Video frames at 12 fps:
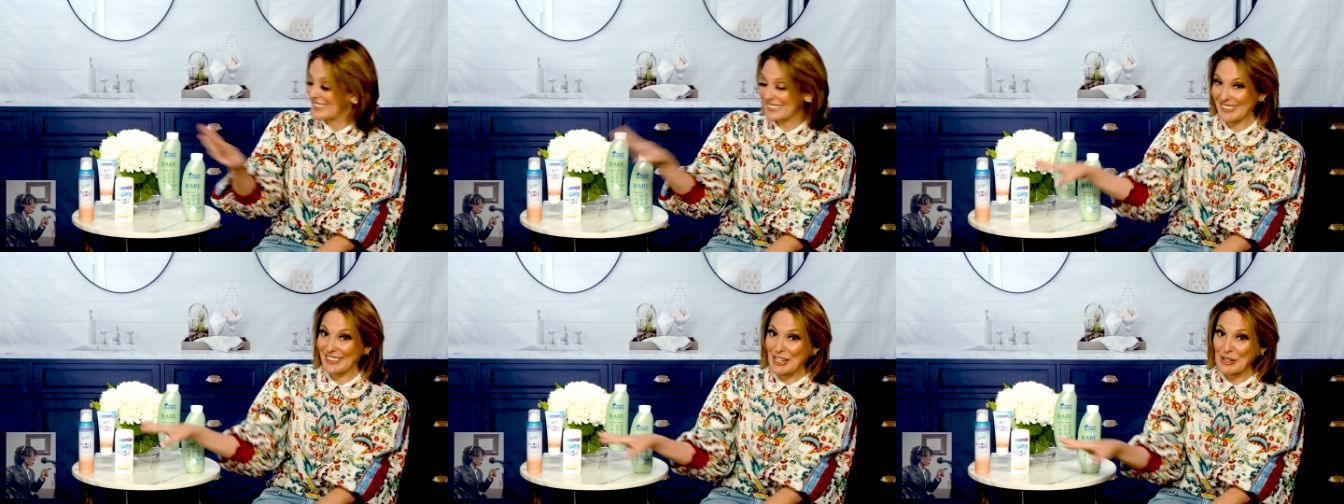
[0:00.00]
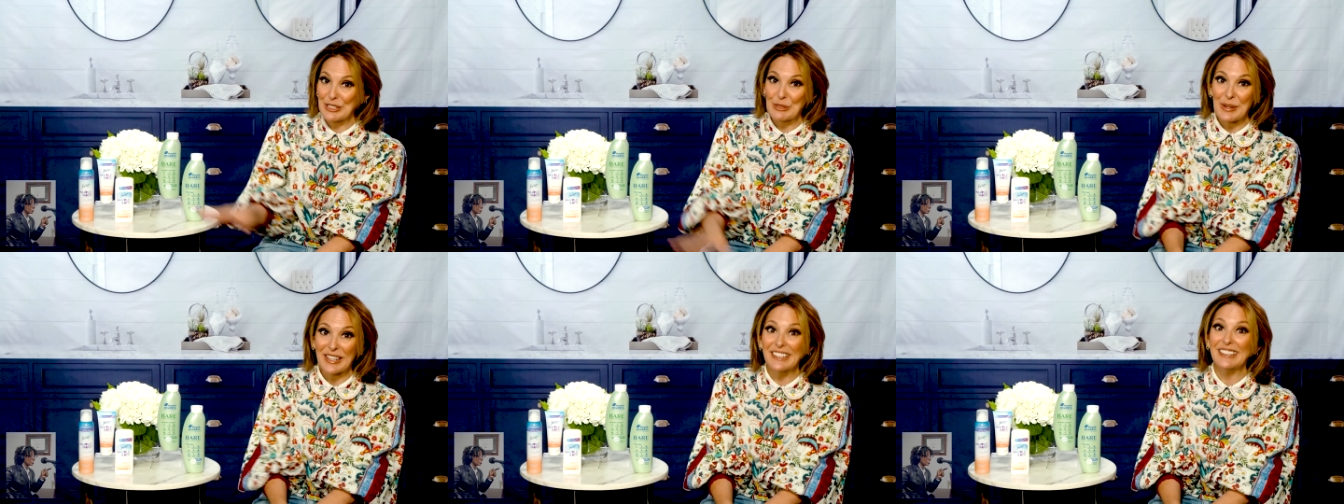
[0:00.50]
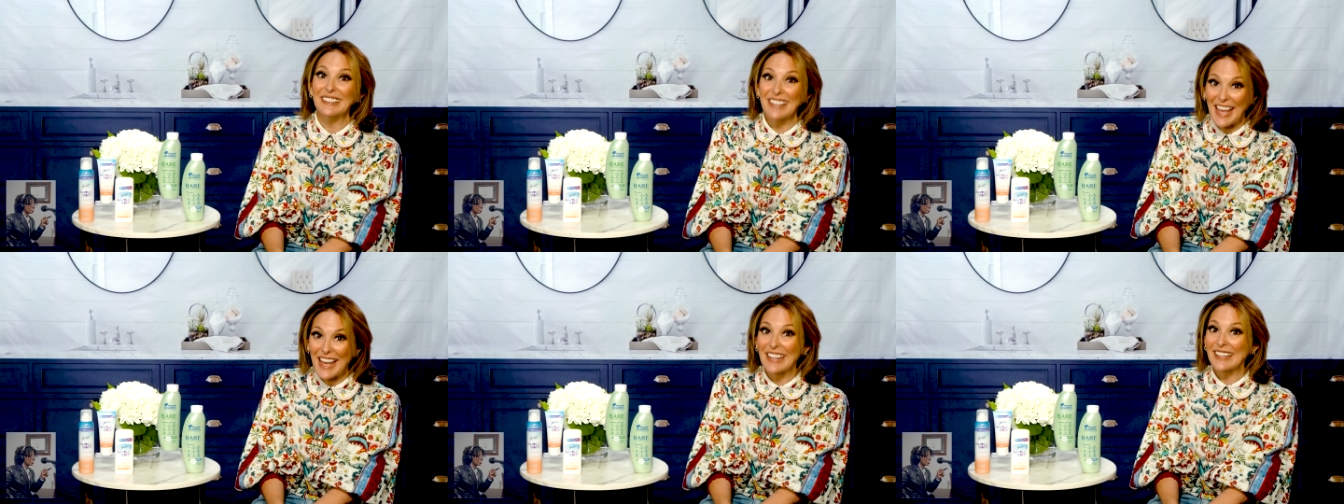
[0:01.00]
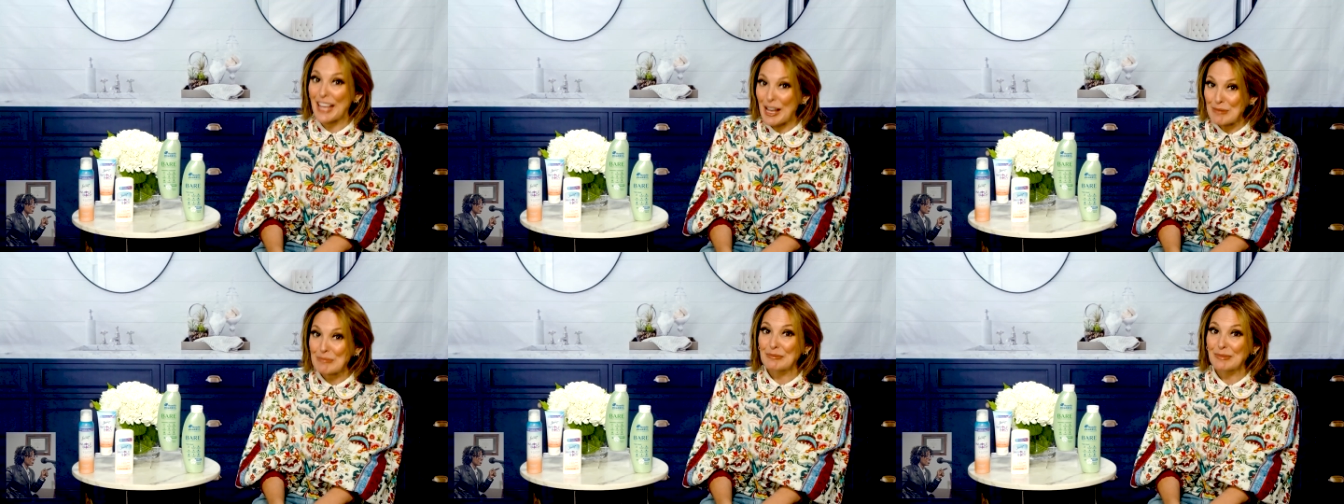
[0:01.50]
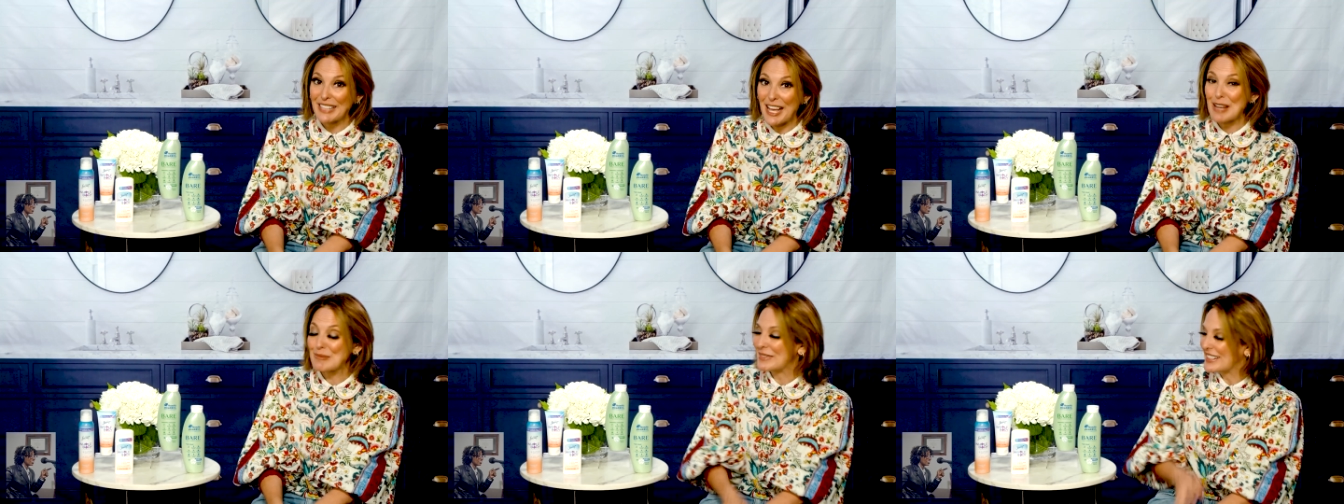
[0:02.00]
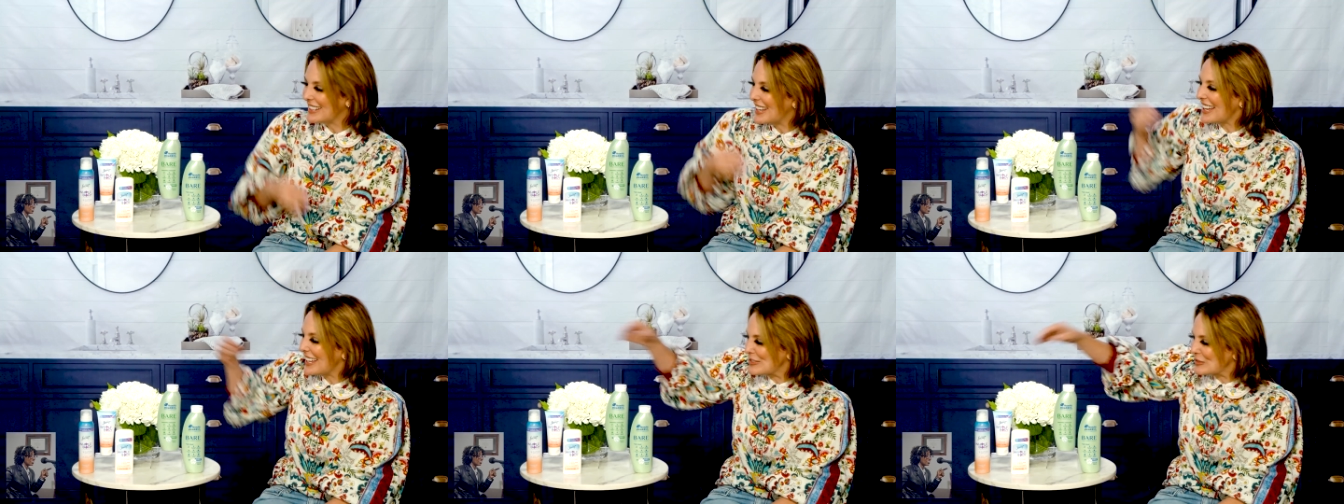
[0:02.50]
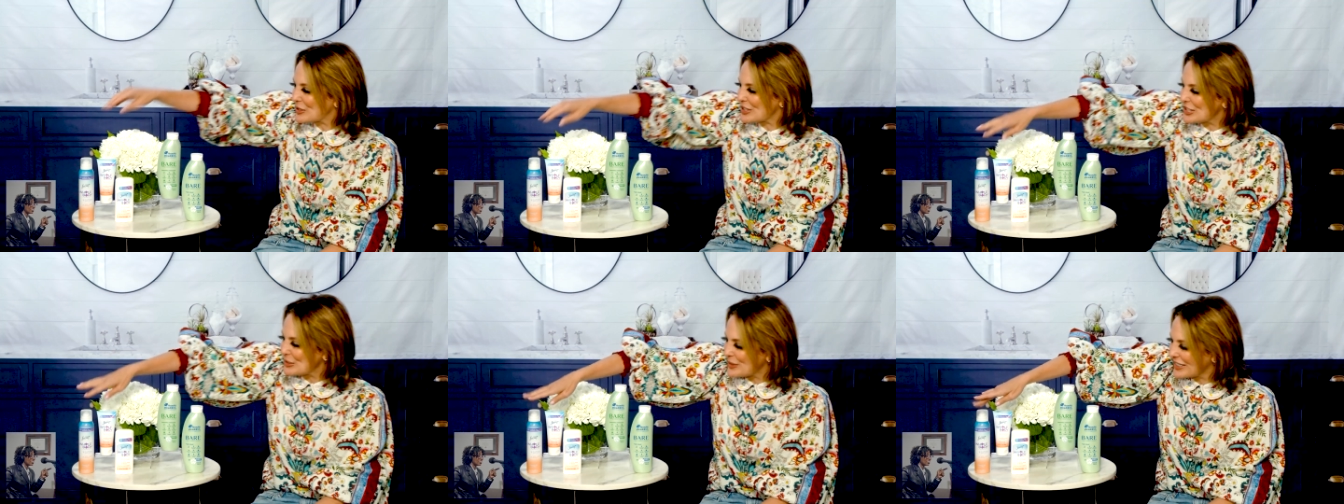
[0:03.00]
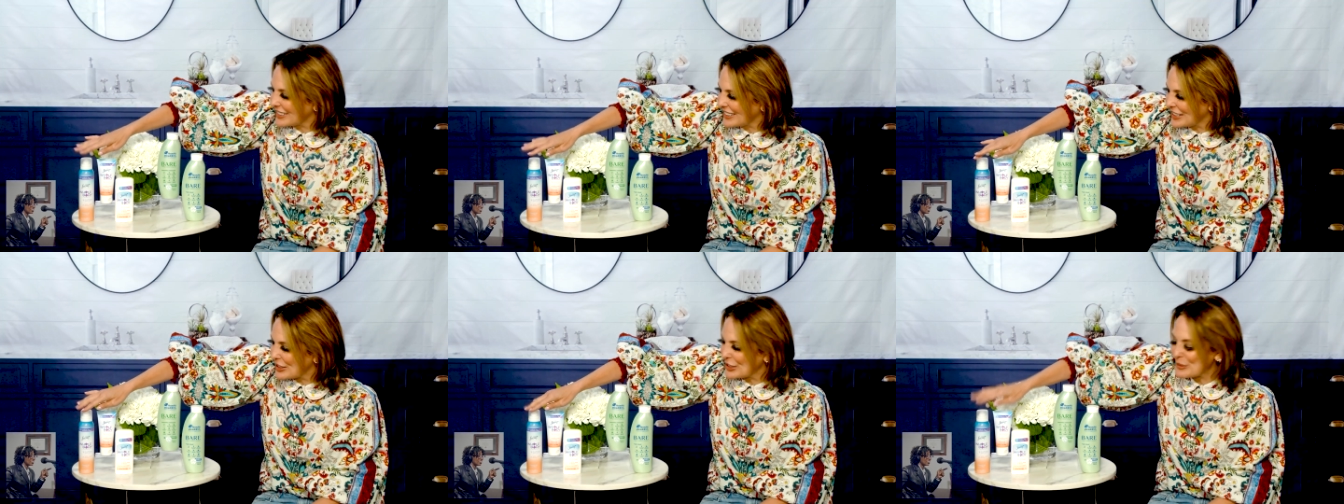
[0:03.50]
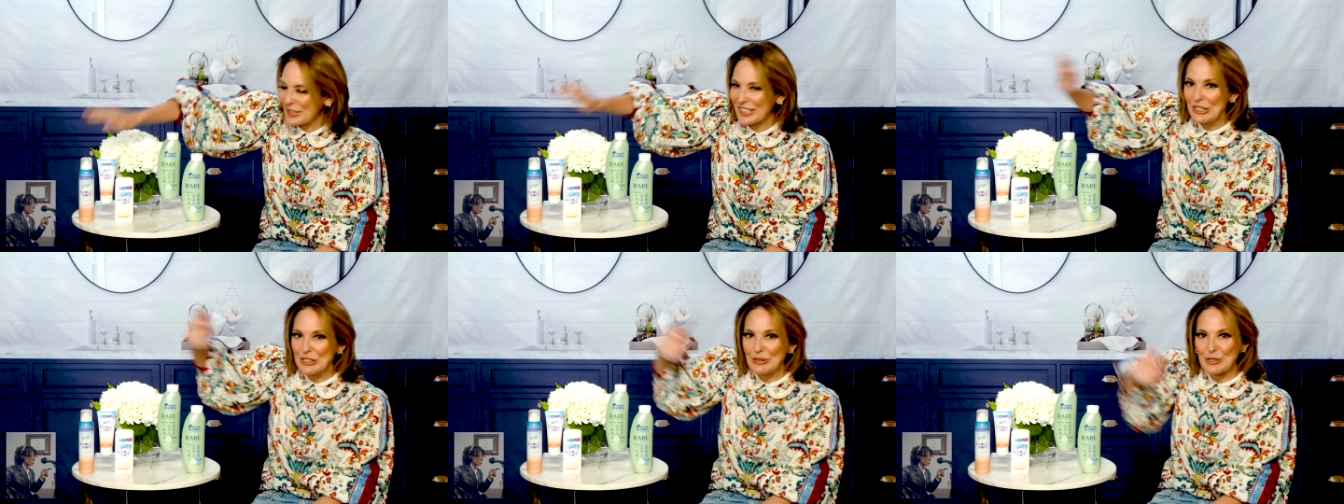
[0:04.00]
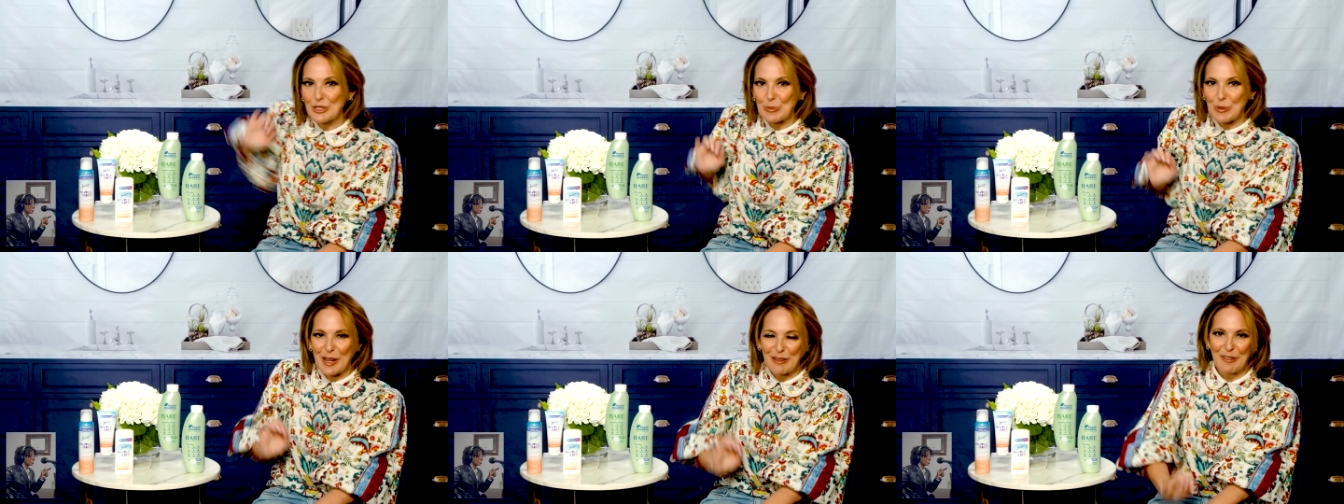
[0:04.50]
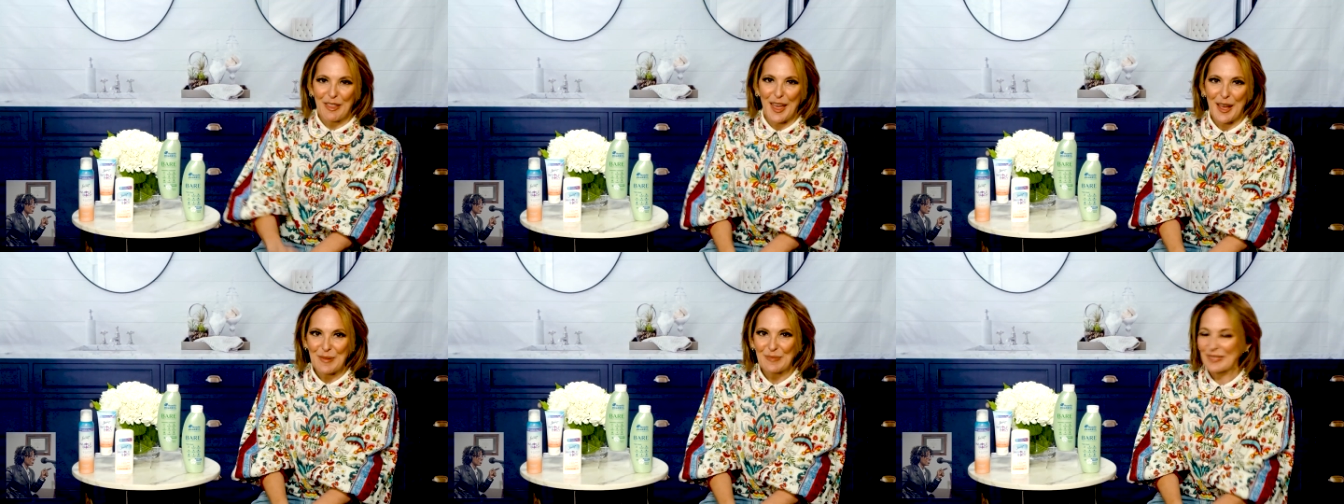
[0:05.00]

You know, and really? you want to yeah, yep, yep. And of course you want to you know you want to do the spray for that.